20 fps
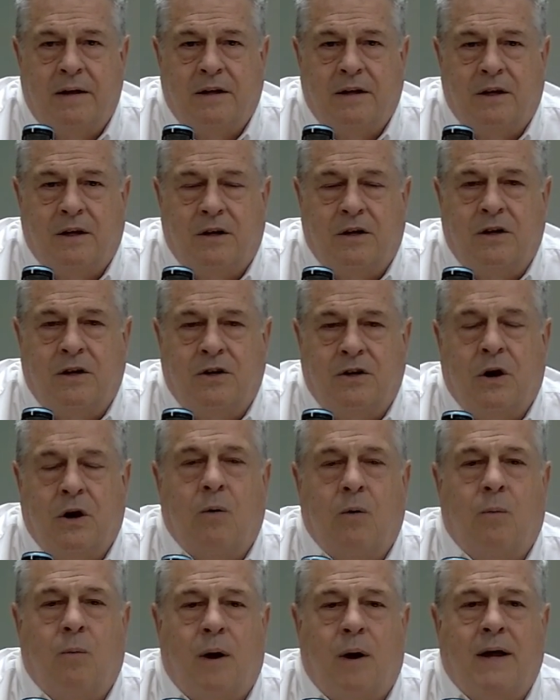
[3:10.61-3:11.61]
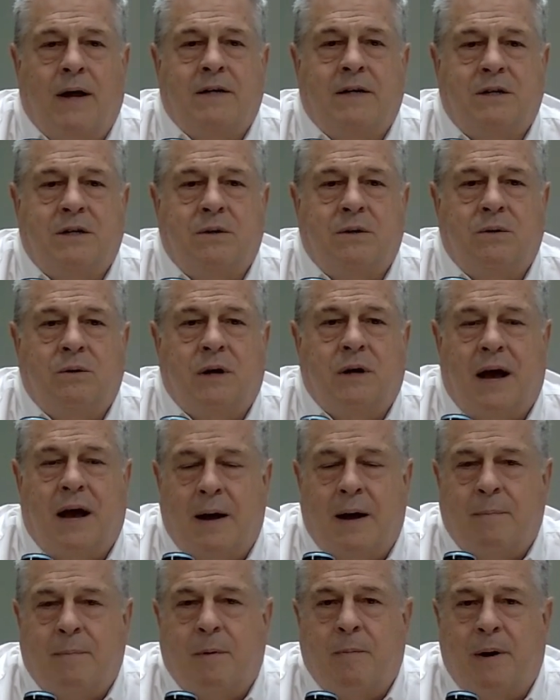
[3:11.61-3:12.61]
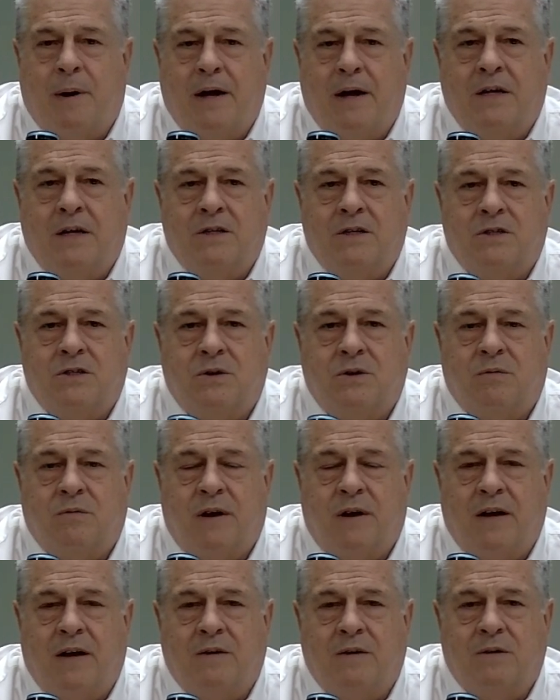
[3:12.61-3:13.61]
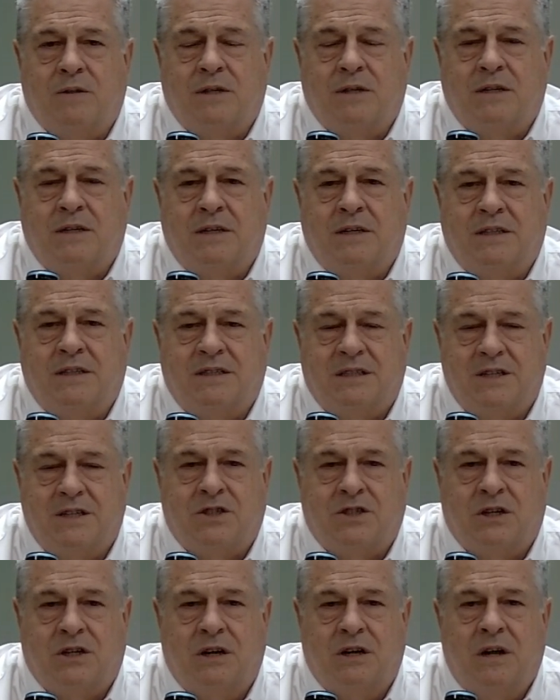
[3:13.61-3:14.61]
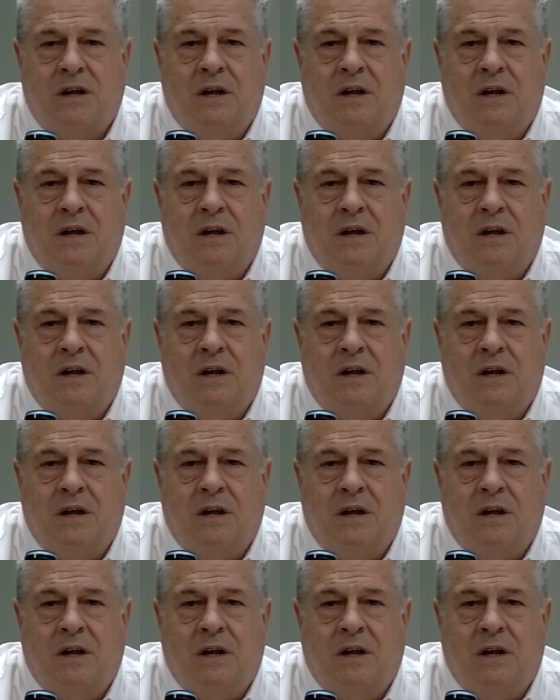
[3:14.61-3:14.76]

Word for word: You, you don't want to compromise your values in a decision